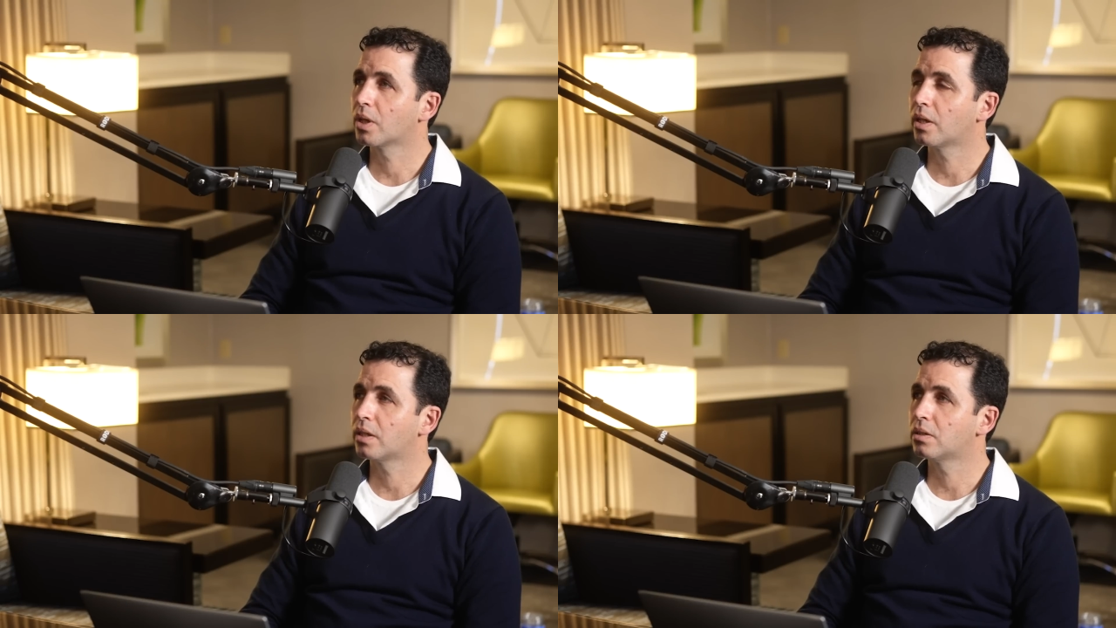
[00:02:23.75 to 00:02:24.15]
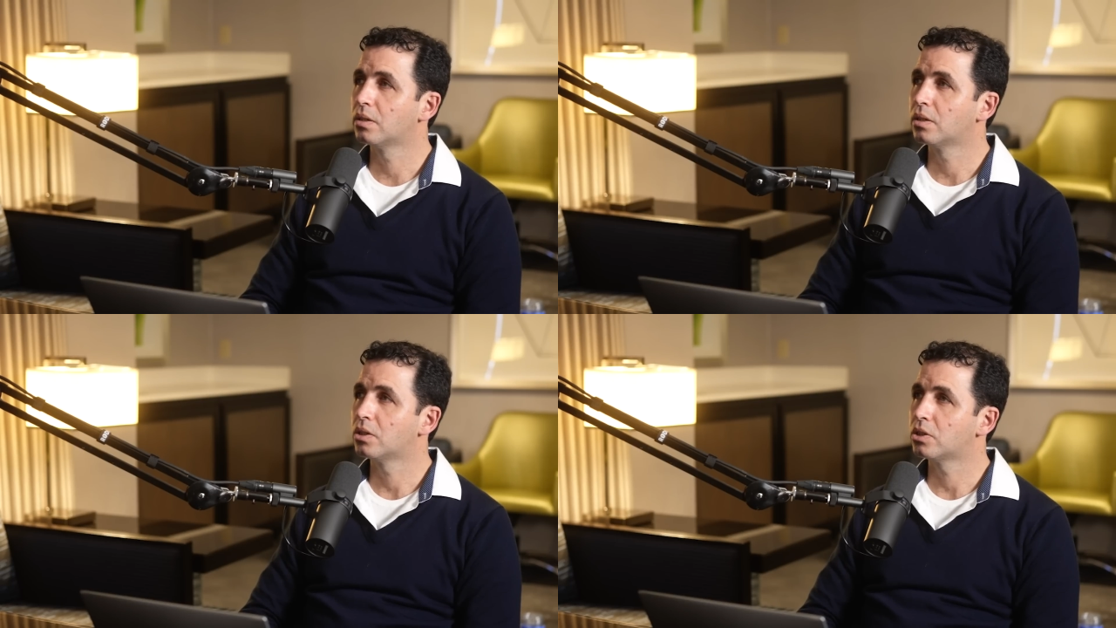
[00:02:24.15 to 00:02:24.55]
And then
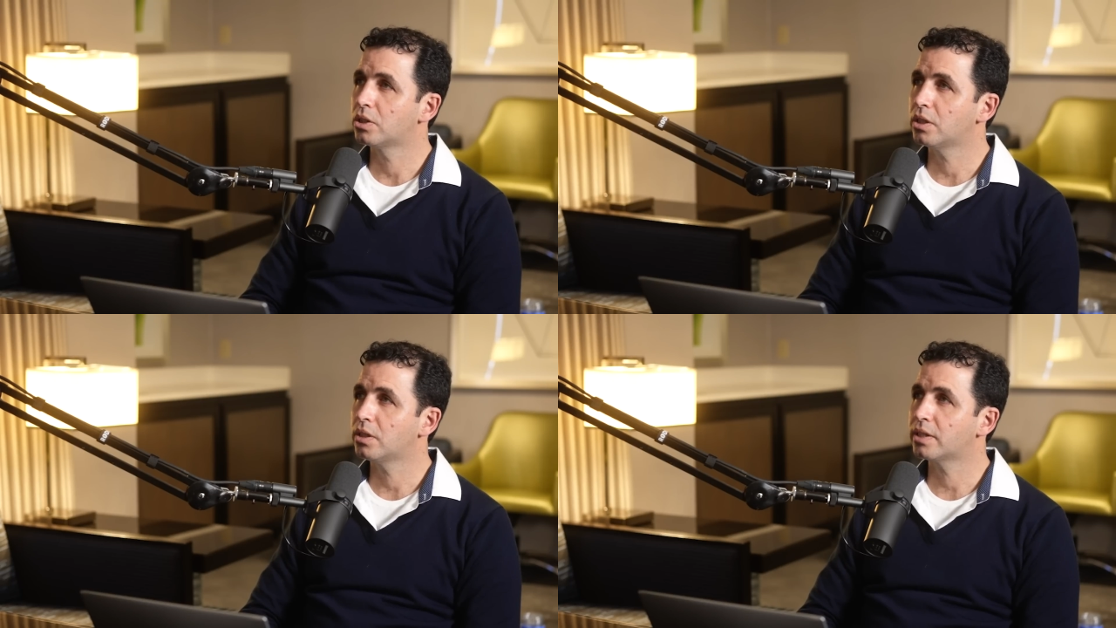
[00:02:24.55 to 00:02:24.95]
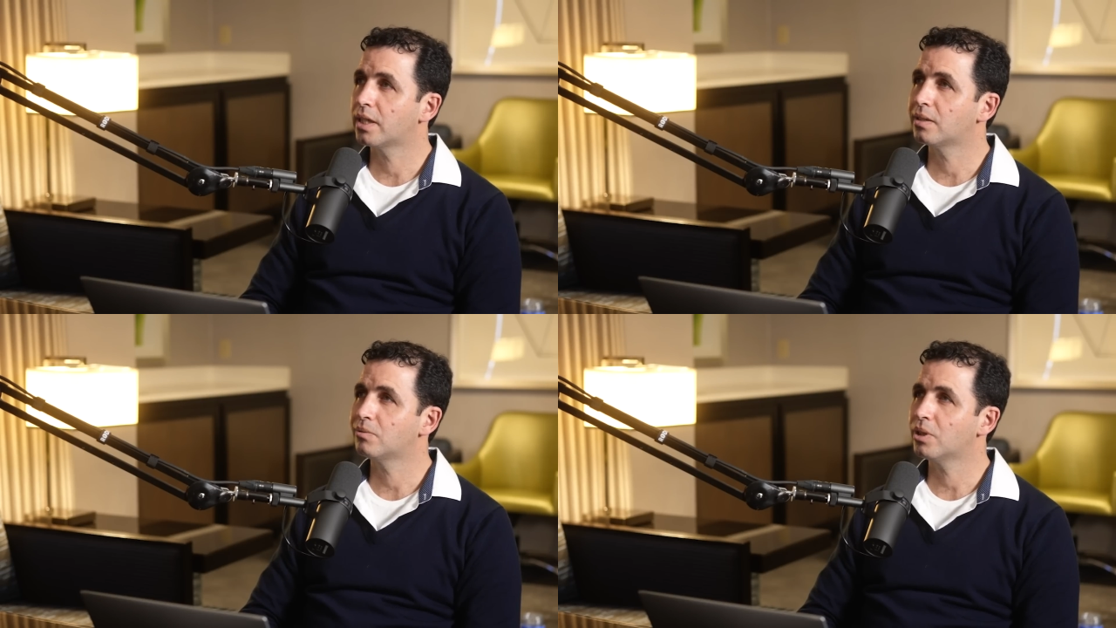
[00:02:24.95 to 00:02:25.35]
she
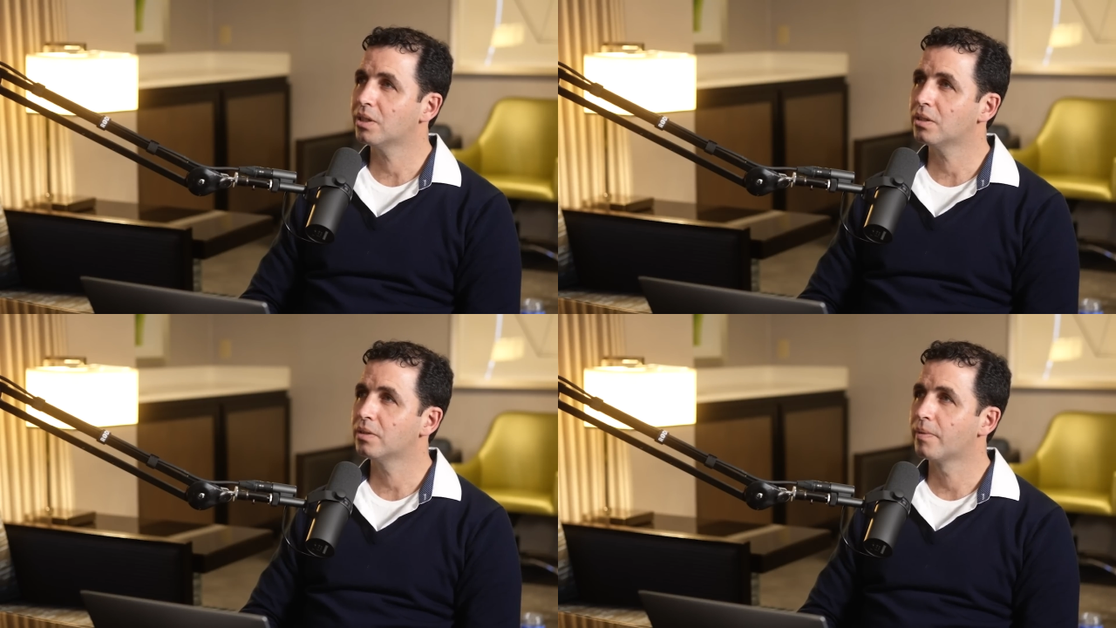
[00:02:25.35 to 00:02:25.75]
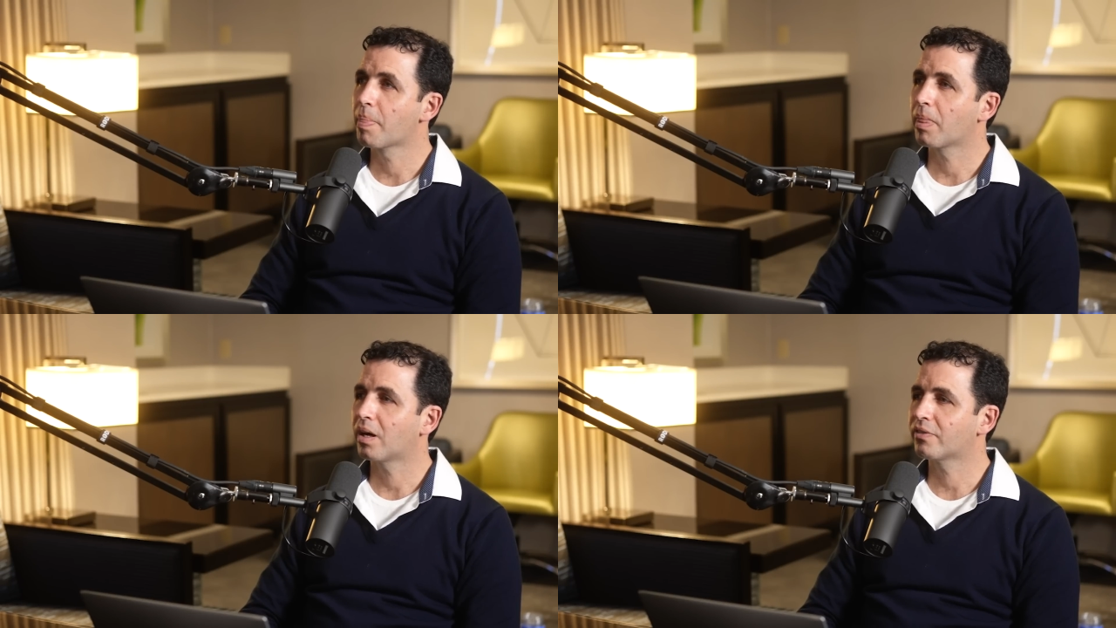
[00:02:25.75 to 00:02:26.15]
said, "Well,
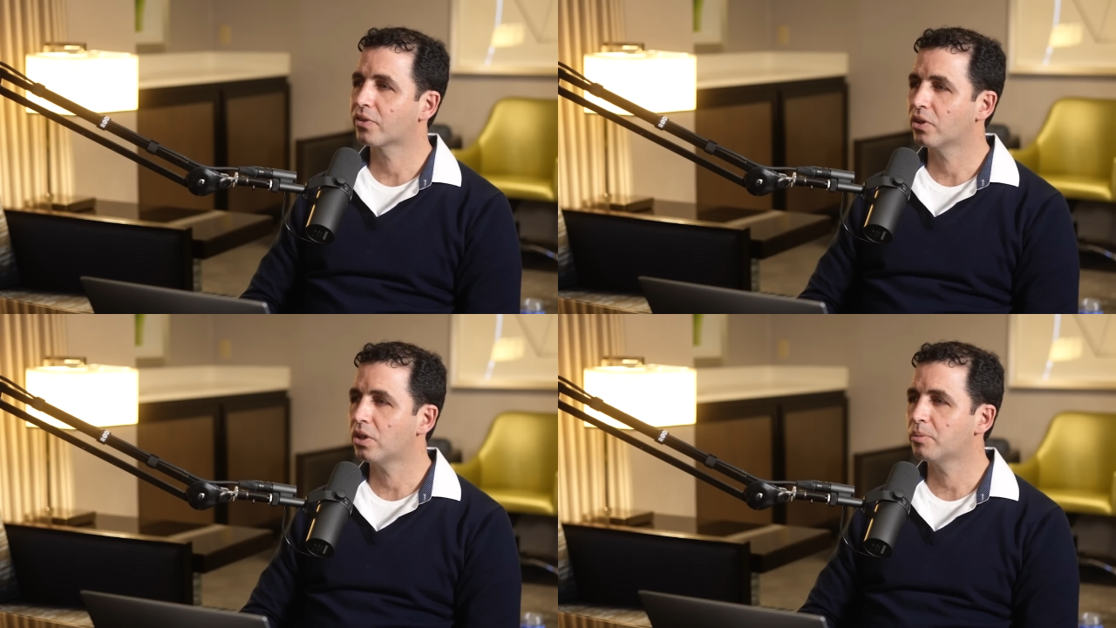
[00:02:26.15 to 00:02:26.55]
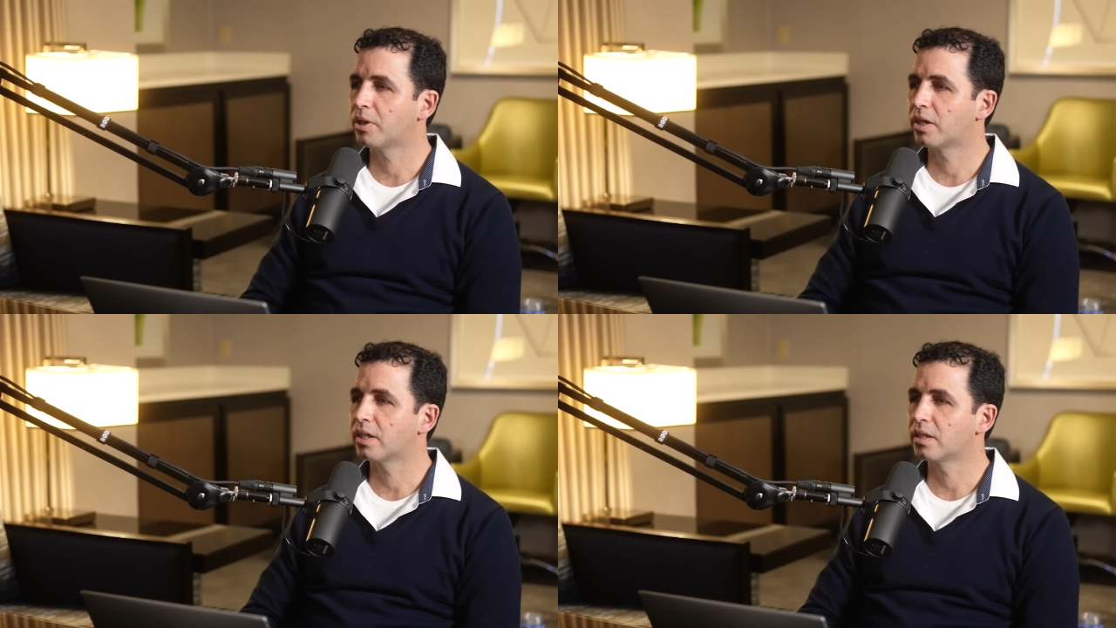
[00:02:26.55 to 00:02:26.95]
I've thought
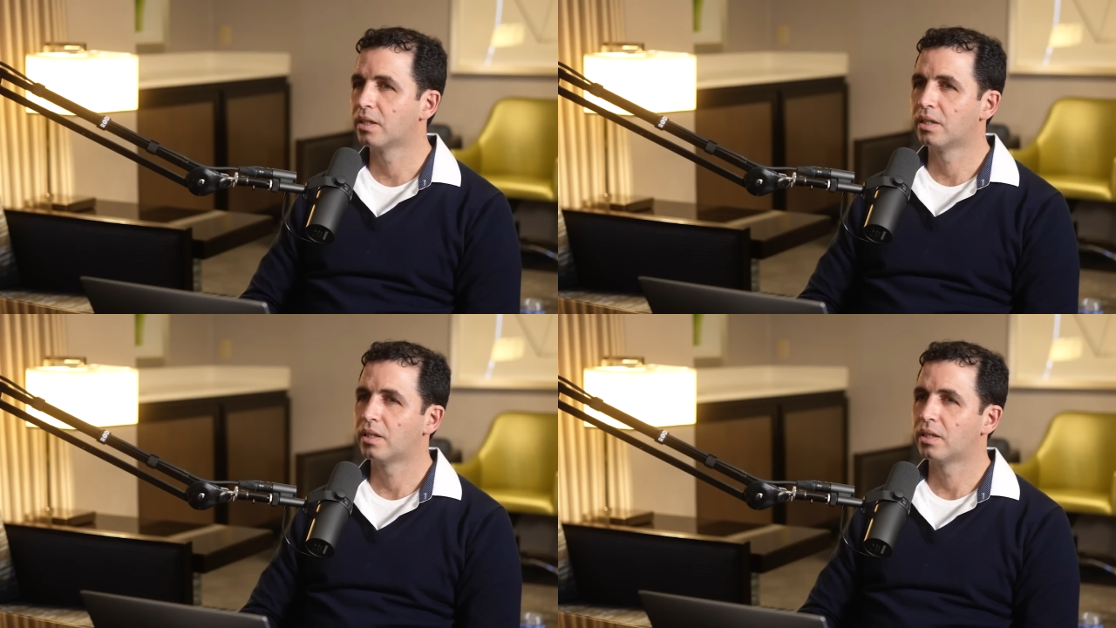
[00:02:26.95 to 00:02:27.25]
about it,